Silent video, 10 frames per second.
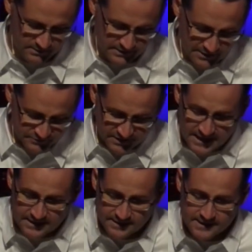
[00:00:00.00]
Now
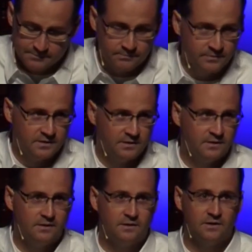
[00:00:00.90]
say to them,
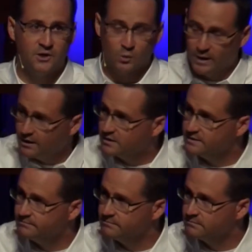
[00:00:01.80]
"You're welcome."